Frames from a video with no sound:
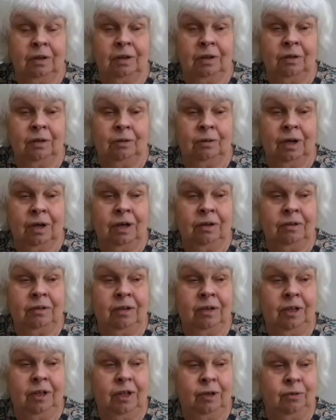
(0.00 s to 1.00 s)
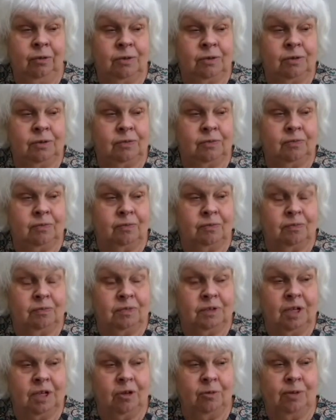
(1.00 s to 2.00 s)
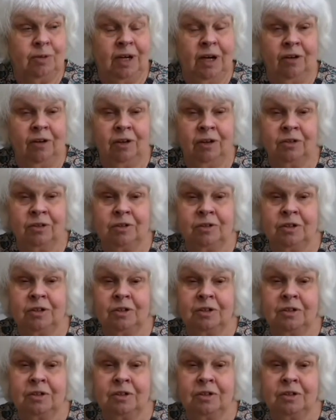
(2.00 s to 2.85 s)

Oh, I think he was terribly arrogant.